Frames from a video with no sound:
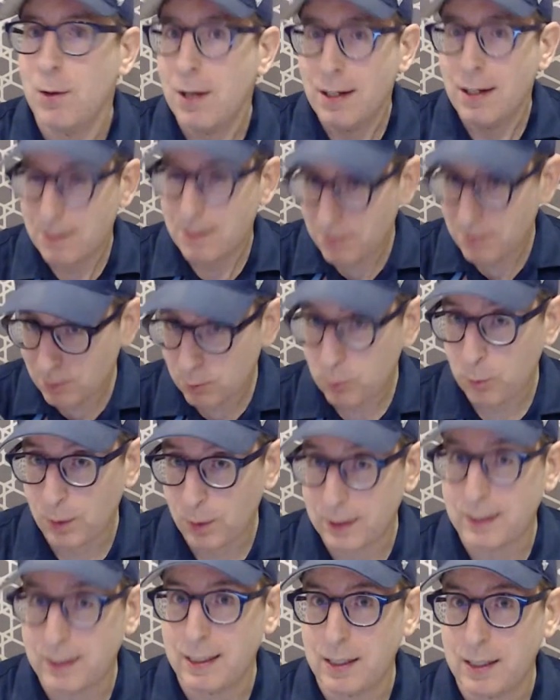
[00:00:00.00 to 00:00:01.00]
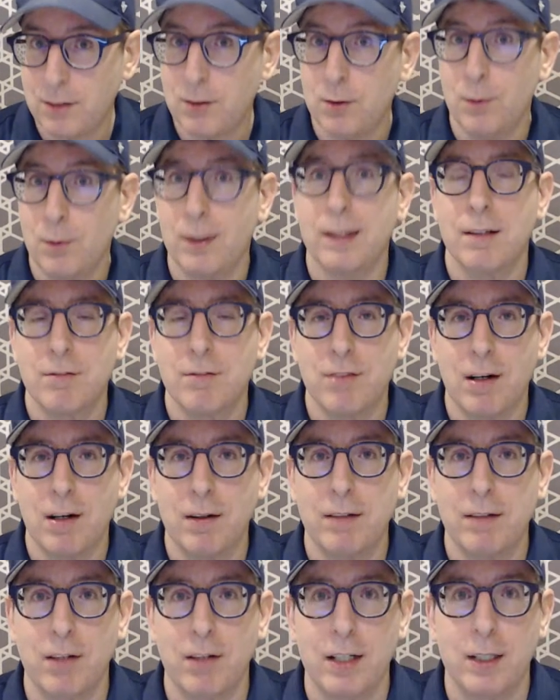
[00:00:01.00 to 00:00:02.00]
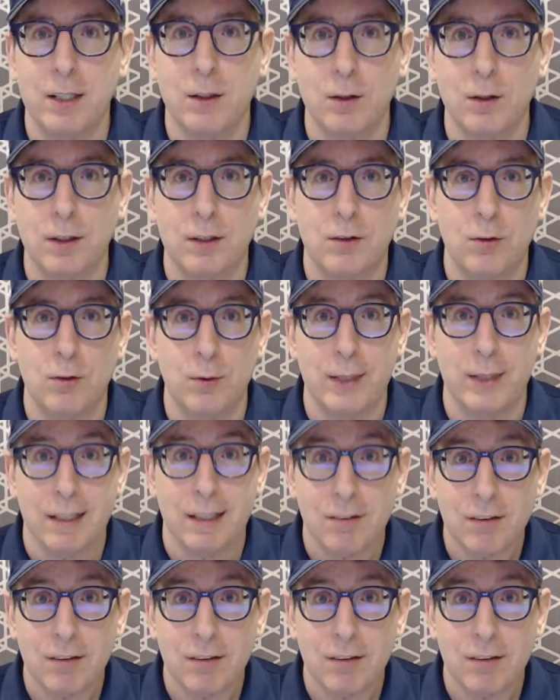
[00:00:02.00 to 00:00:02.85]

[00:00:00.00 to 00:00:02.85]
This is what they do, and they're very, very good at doing it.